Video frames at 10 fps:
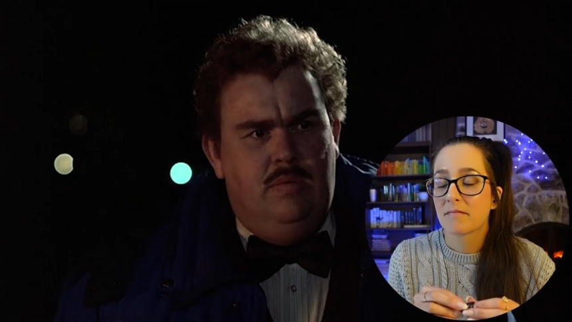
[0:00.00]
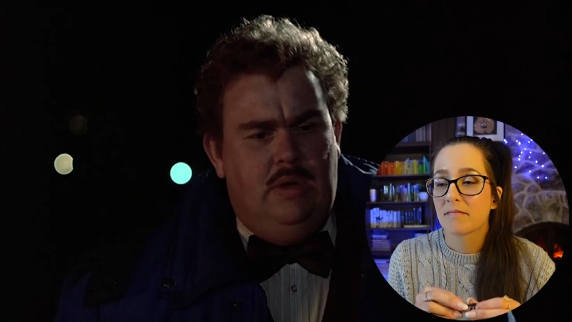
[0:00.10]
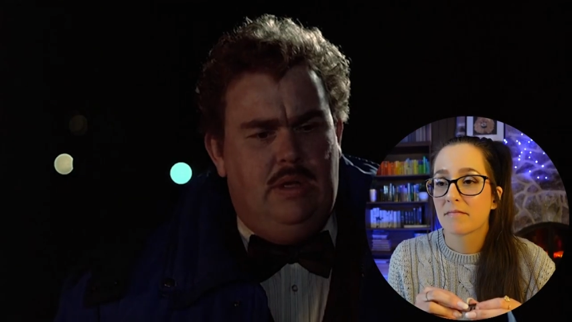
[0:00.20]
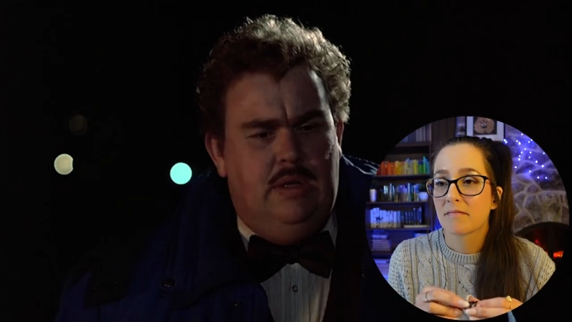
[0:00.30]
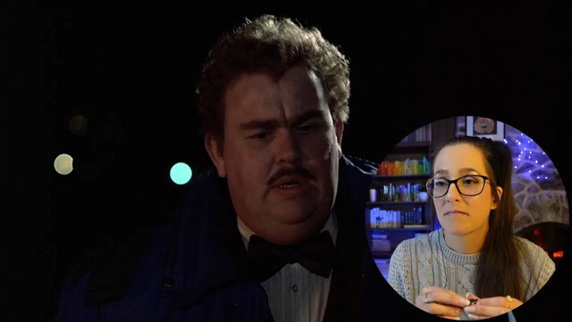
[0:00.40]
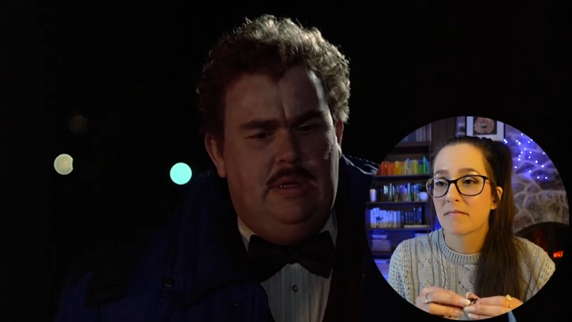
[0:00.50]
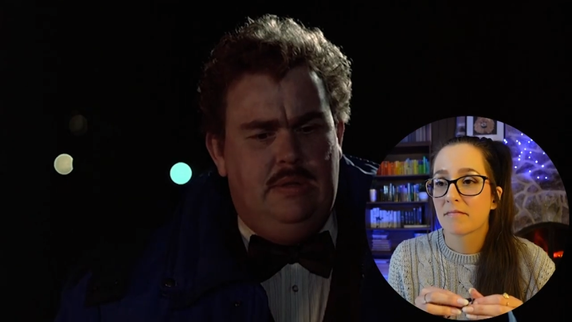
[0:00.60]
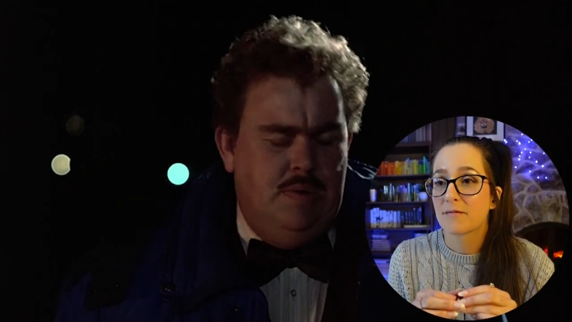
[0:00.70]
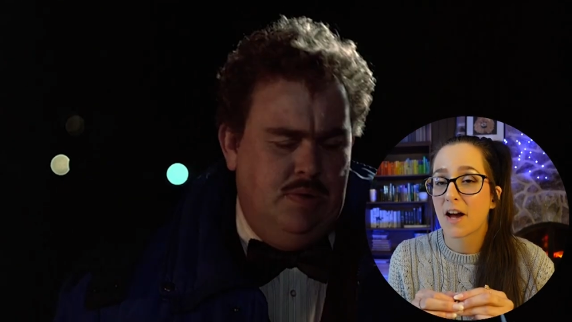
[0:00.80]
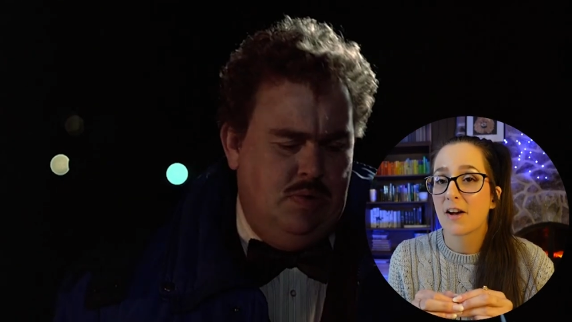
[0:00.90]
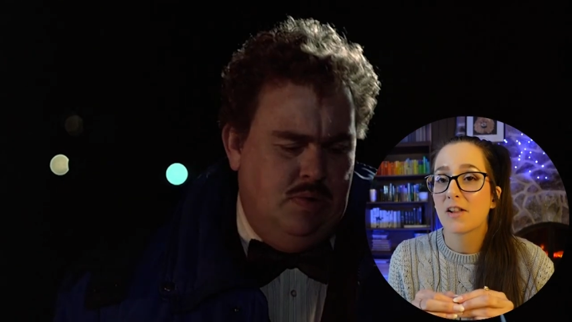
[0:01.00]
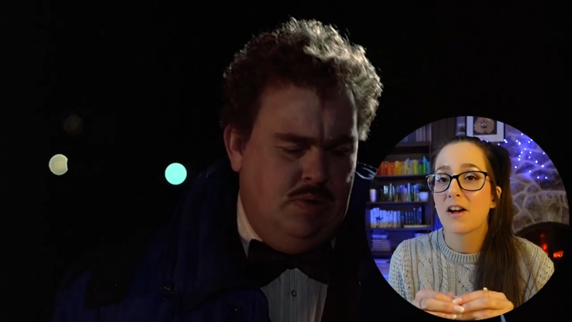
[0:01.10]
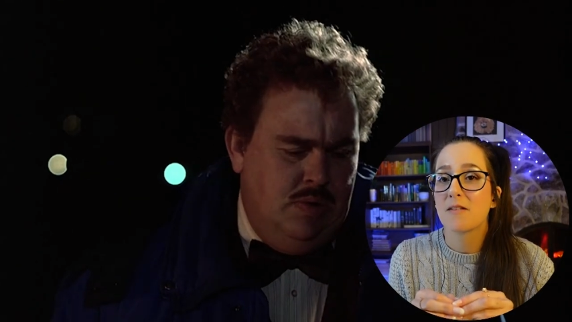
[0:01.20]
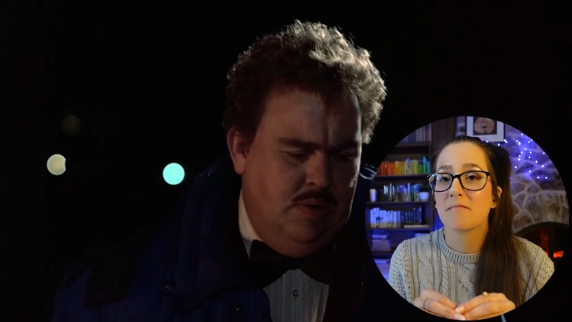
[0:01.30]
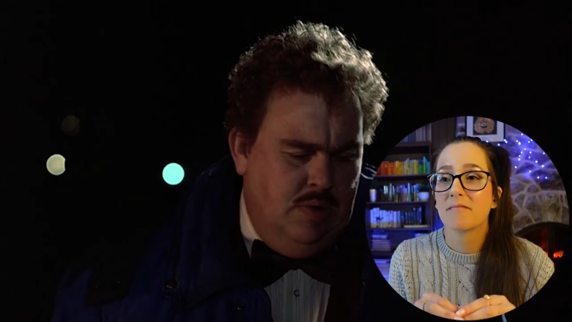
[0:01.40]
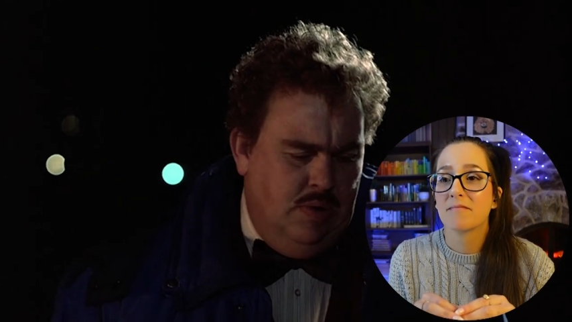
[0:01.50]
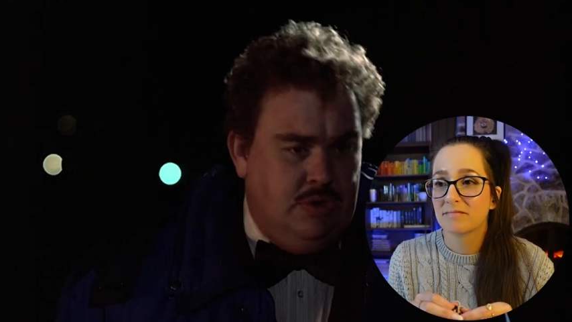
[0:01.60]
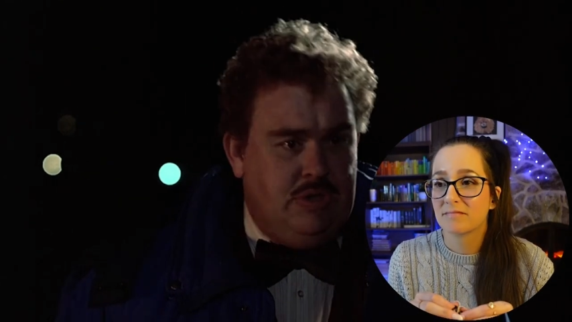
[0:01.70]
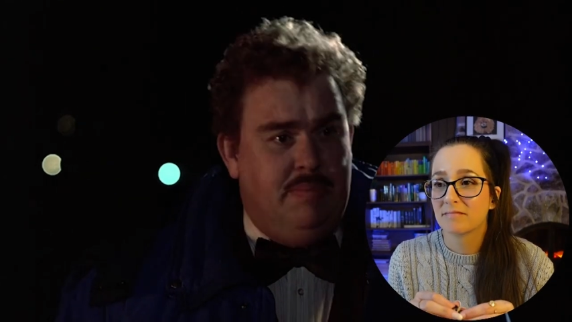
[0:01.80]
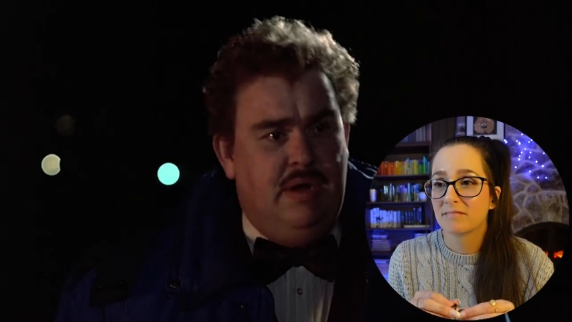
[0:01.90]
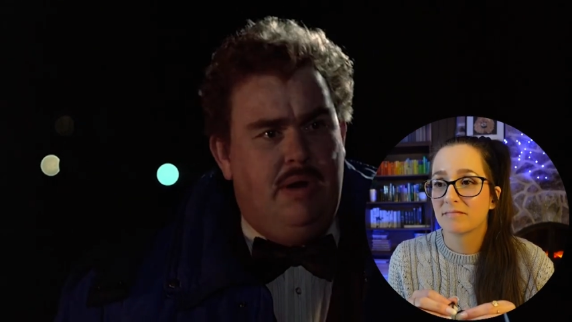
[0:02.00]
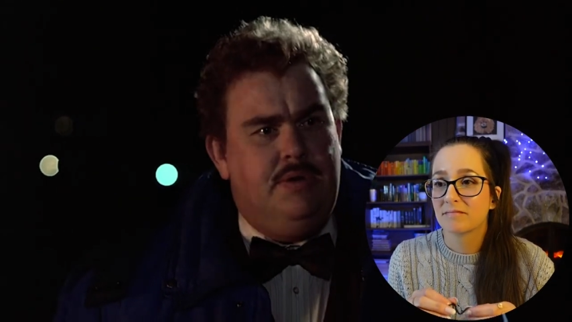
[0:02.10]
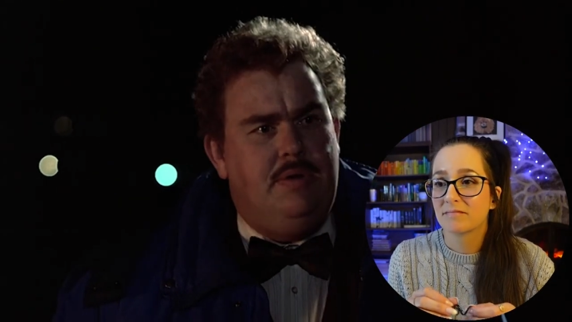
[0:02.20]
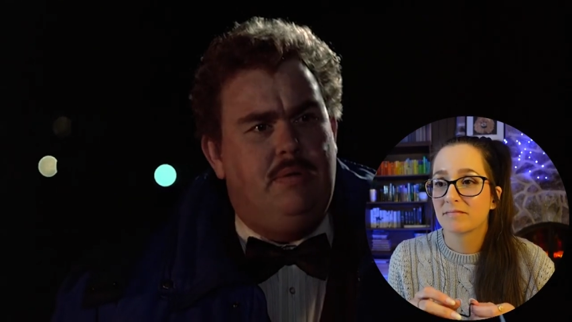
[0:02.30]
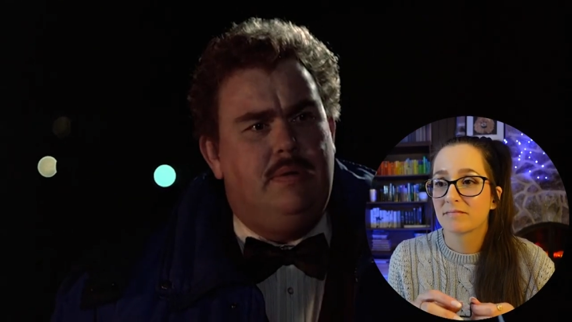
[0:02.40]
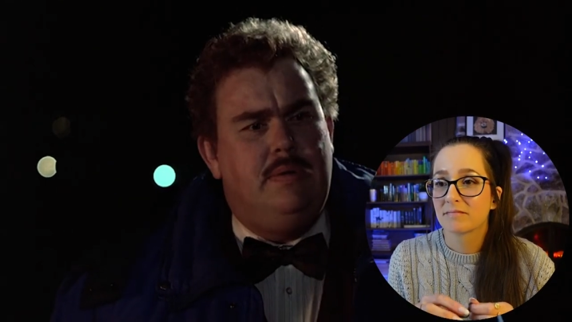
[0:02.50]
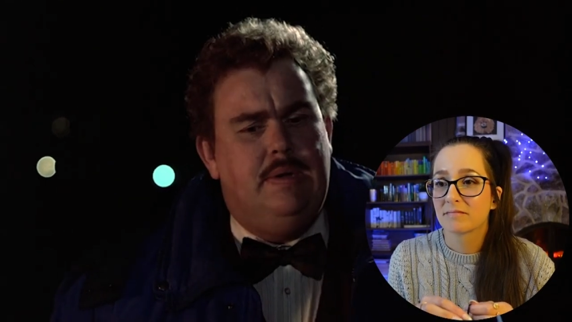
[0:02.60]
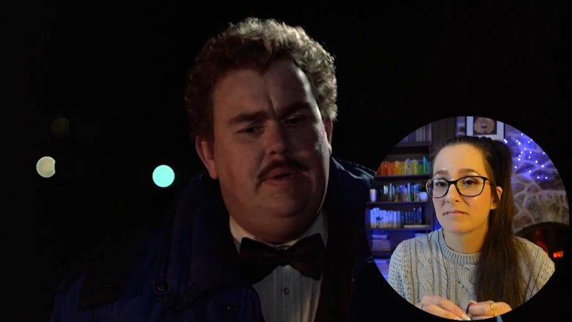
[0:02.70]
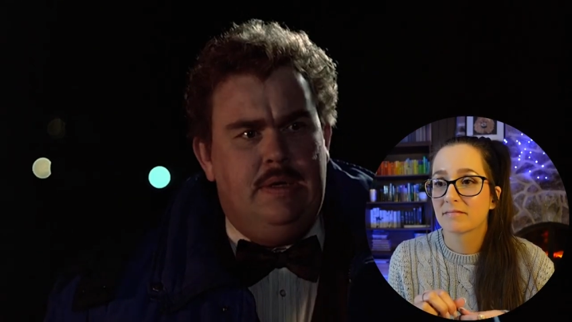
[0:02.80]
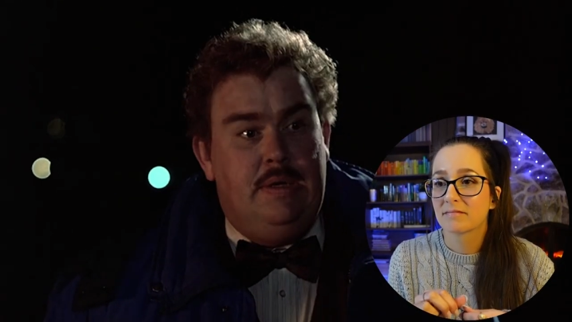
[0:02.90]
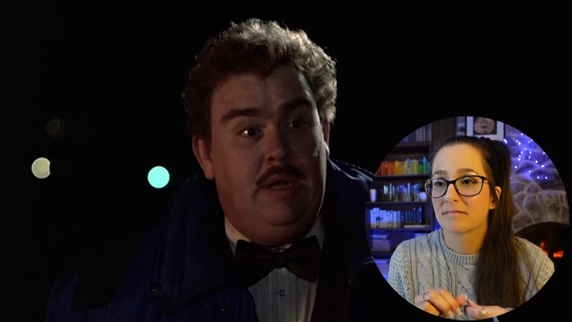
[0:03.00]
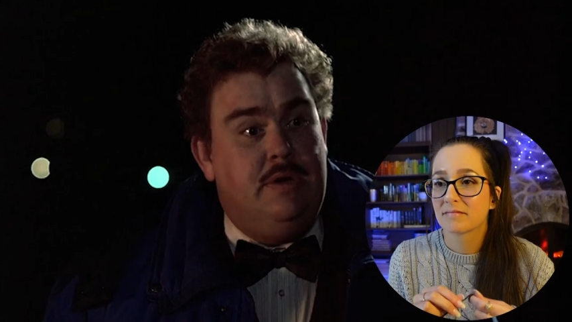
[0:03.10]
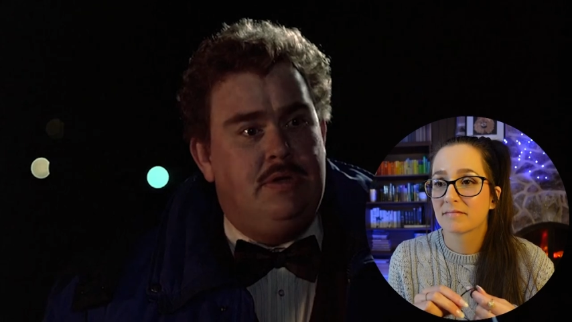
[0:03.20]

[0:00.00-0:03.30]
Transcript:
Speaker 1: Well, uh...
Speaker 2: tell him.
Speaker 1: Somehow your uh, Diners